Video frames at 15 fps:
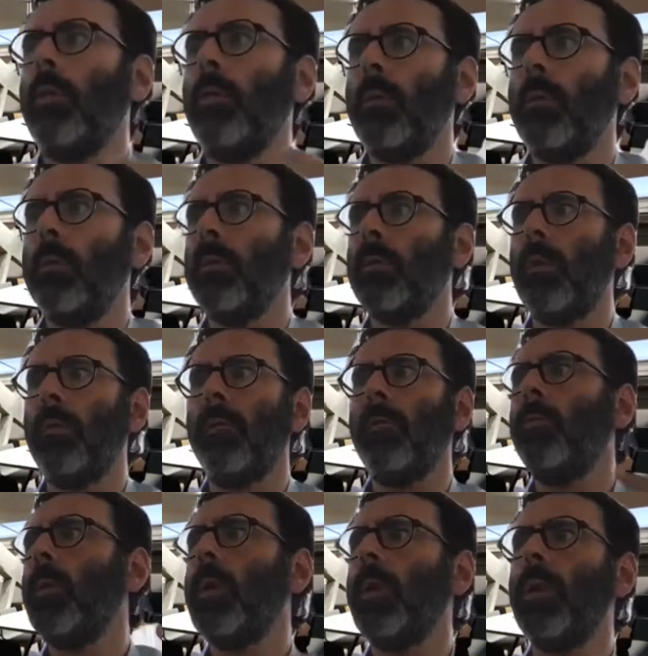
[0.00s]
you know, it's something
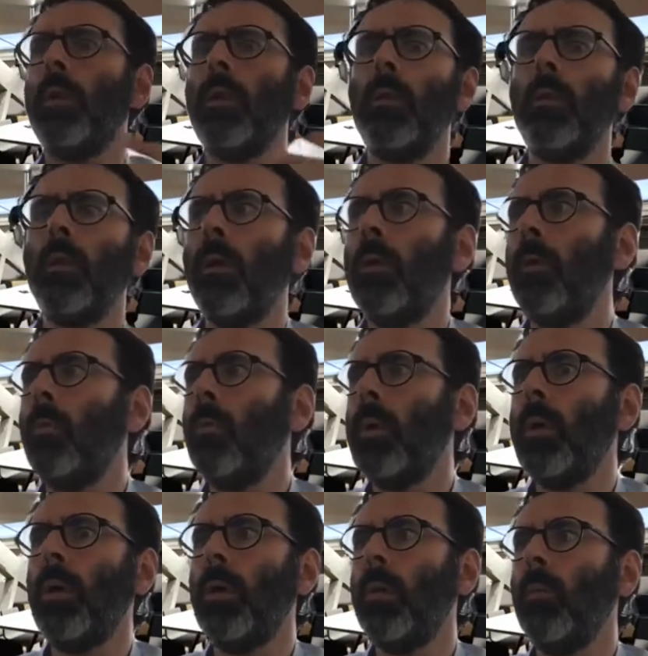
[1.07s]
we know,
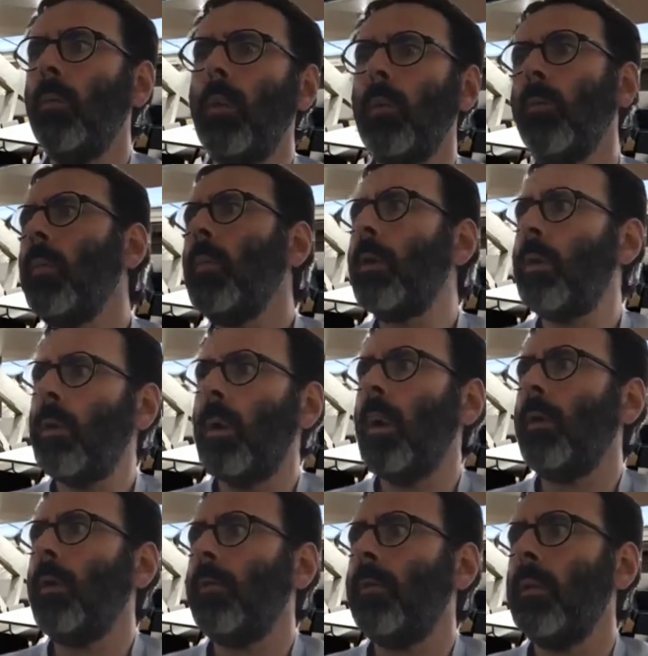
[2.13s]
we more or
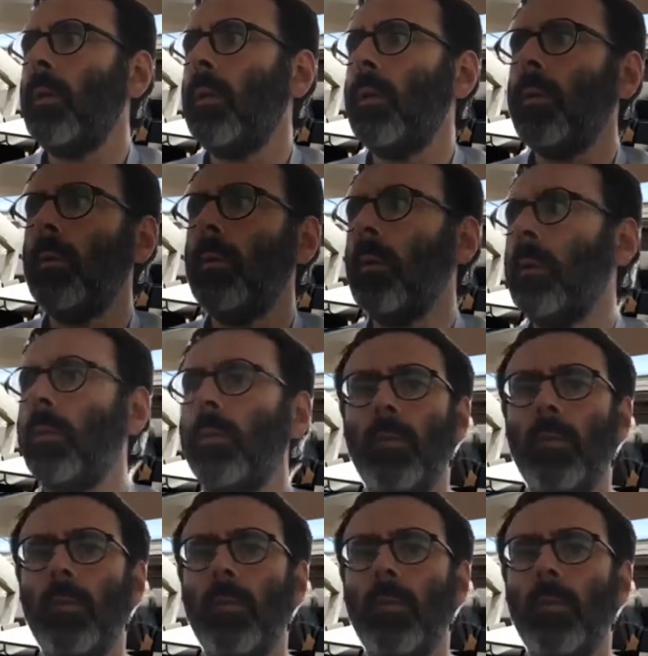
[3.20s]
less know is